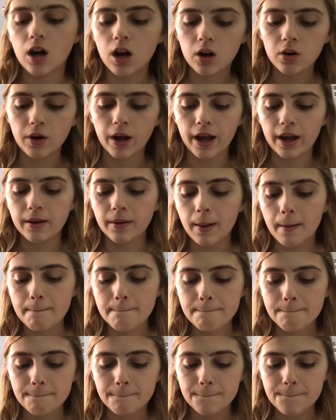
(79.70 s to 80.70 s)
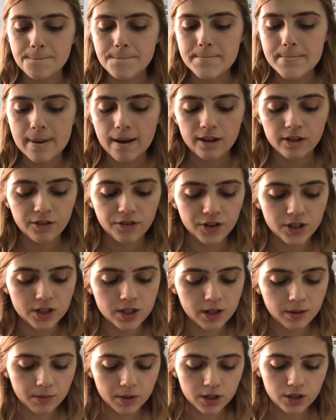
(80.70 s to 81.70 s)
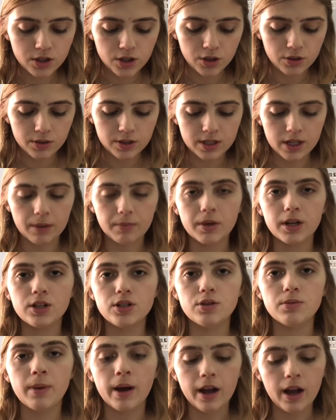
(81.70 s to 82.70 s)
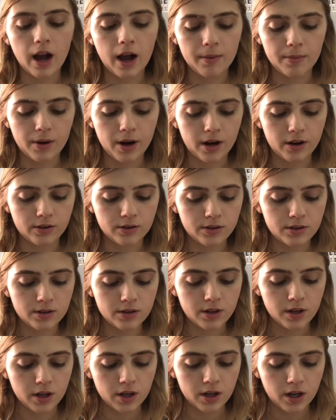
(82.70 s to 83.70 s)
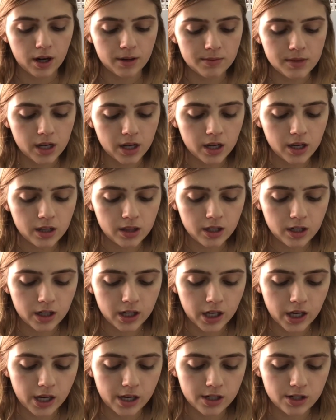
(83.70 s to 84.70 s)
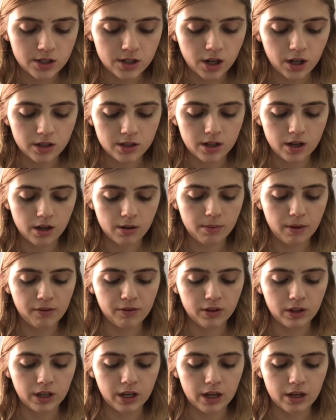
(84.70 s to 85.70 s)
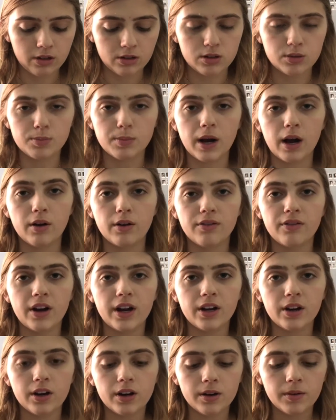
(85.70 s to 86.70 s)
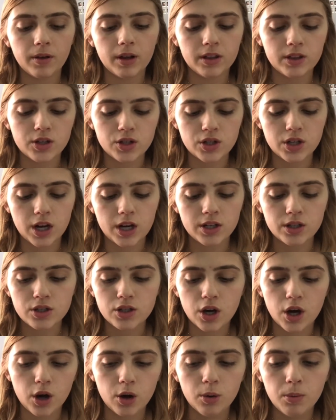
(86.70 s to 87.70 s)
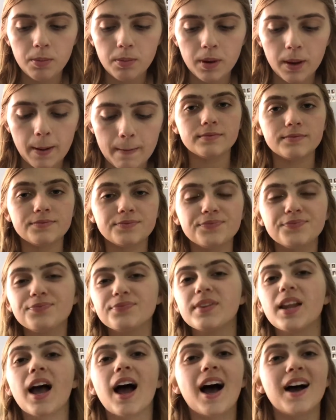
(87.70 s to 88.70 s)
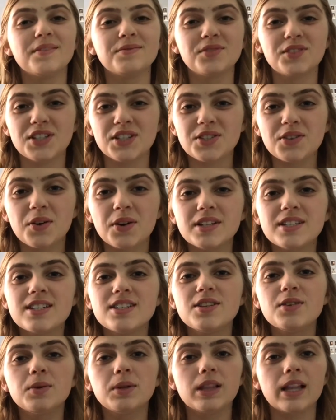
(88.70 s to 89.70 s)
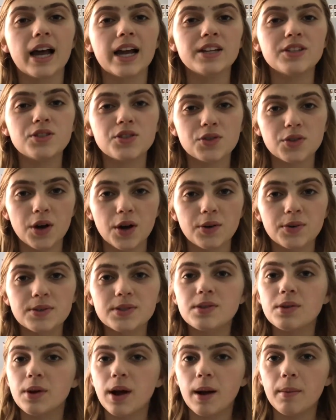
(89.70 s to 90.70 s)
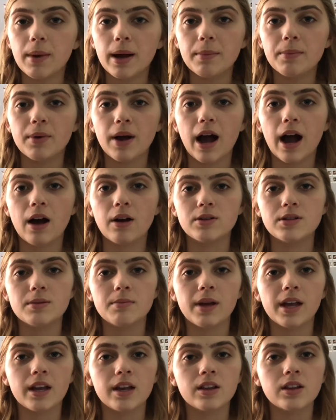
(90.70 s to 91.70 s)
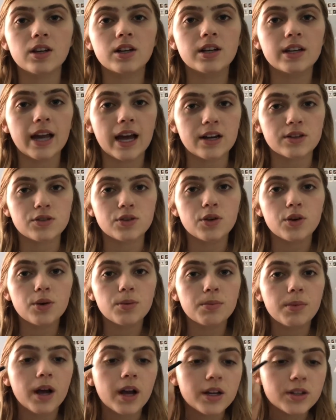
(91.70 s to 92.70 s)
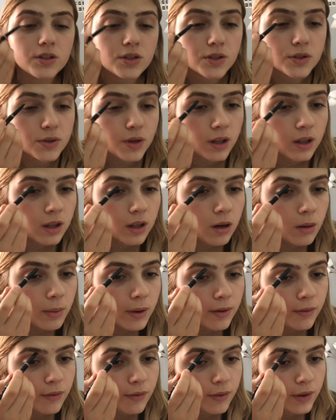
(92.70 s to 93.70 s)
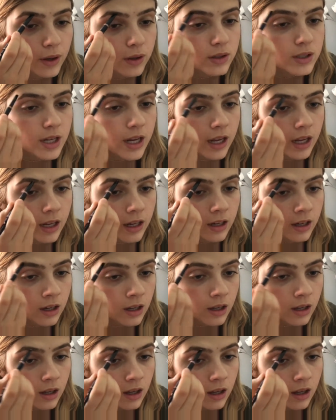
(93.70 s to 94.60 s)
Okay, the first thing I'm going to do is I'm going to do my eyebrows. I'm taking the Anastasia Beverly Hills Brow Definer in the shade Taupe. I'm just going to do light strokes throughout my brow to make it look natural, but just a little bit filled in.